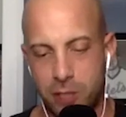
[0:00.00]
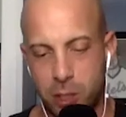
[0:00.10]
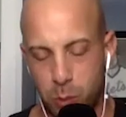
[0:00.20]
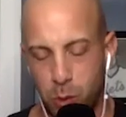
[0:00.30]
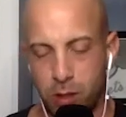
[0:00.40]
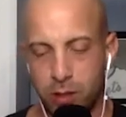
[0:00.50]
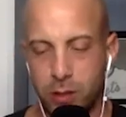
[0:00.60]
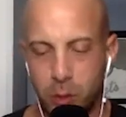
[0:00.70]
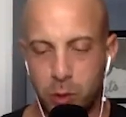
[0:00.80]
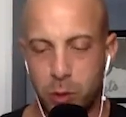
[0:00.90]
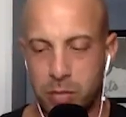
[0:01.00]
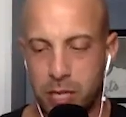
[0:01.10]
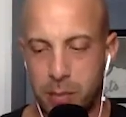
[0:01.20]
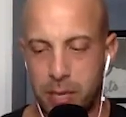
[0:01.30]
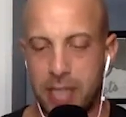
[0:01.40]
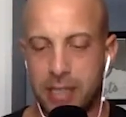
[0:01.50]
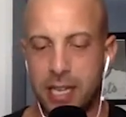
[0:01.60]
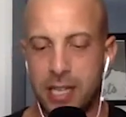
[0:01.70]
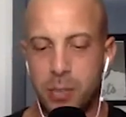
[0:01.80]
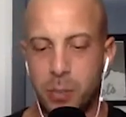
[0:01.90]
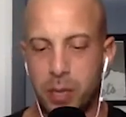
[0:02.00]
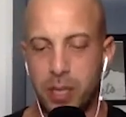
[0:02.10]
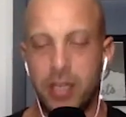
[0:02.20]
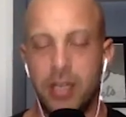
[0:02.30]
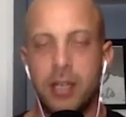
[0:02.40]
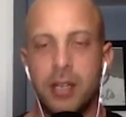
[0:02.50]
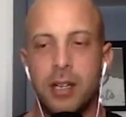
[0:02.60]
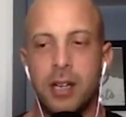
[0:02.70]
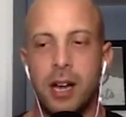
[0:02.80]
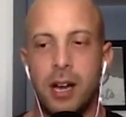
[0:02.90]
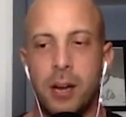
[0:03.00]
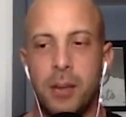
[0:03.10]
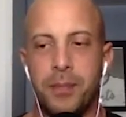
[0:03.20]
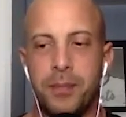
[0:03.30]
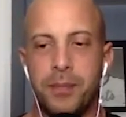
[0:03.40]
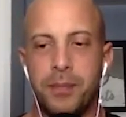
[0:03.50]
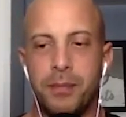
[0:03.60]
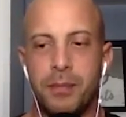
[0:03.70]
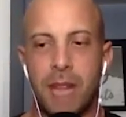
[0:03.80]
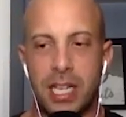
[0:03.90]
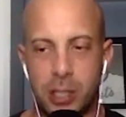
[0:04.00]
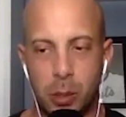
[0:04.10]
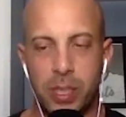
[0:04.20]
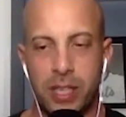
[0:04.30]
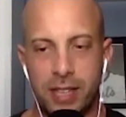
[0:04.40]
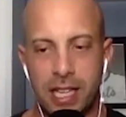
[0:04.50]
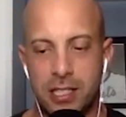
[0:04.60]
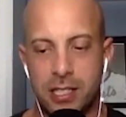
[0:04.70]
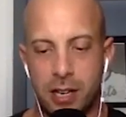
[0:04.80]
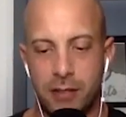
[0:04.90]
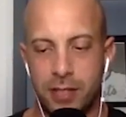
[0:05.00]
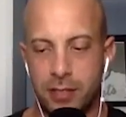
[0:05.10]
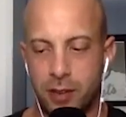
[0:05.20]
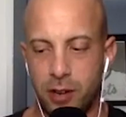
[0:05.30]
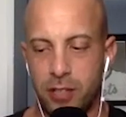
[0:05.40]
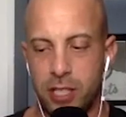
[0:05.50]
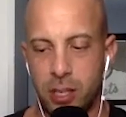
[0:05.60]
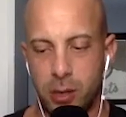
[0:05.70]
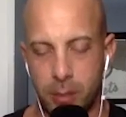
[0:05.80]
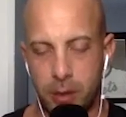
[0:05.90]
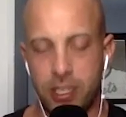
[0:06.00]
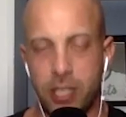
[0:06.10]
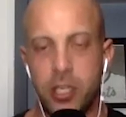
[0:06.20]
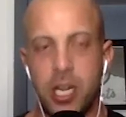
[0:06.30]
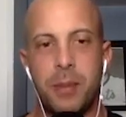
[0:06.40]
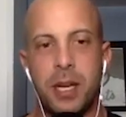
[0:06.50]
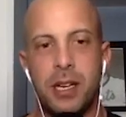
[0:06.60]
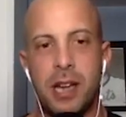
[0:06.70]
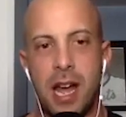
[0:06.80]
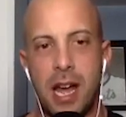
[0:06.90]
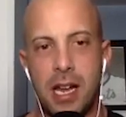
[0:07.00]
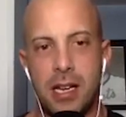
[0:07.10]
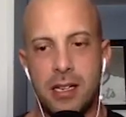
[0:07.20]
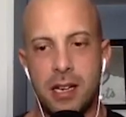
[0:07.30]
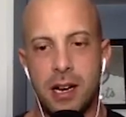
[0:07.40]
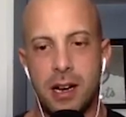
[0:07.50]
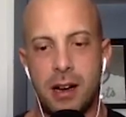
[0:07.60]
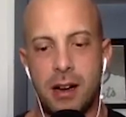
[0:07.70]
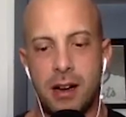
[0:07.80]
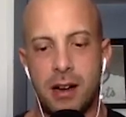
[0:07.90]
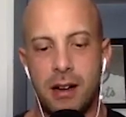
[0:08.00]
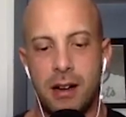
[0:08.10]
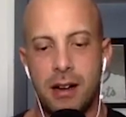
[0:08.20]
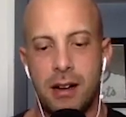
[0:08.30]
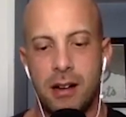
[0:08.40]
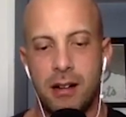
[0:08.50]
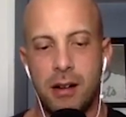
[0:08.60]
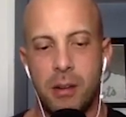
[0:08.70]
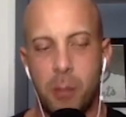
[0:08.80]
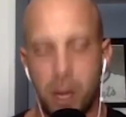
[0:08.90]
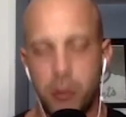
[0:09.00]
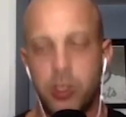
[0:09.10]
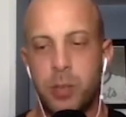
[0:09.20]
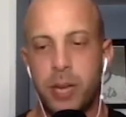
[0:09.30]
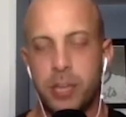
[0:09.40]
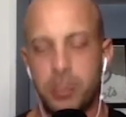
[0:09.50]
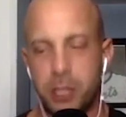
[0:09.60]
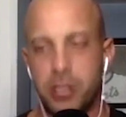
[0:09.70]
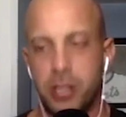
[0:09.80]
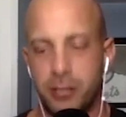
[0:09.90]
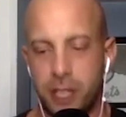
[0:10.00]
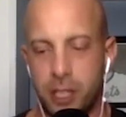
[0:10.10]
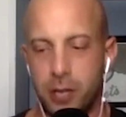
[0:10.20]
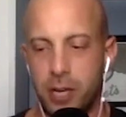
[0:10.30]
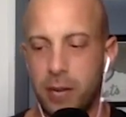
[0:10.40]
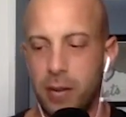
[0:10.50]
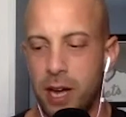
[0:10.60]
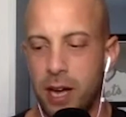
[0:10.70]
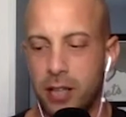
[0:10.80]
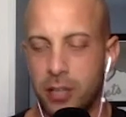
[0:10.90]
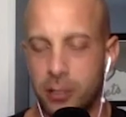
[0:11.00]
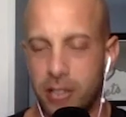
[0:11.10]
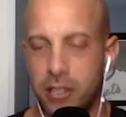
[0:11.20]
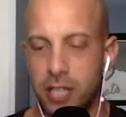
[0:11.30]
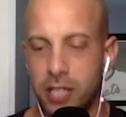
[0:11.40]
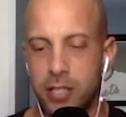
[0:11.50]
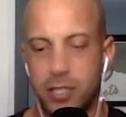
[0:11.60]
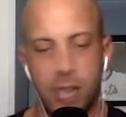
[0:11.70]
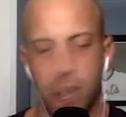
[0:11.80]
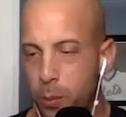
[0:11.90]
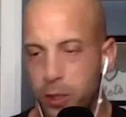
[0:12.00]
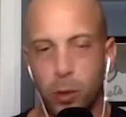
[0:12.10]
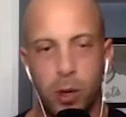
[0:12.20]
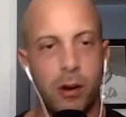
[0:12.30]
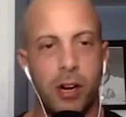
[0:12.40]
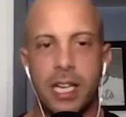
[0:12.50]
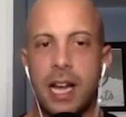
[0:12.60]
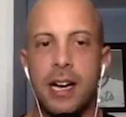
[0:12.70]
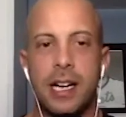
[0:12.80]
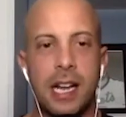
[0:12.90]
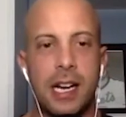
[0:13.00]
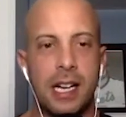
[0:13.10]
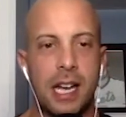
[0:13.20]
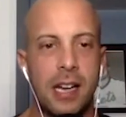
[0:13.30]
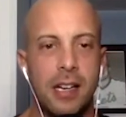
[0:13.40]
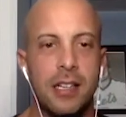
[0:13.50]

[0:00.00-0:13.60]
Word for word: small YouTube channel podcast, but um, I still believe in that stuff as far as you know an American champion. And uh, much respect, much love to you, and I'm uh, congratulations, and I hope you do it all again and again and again.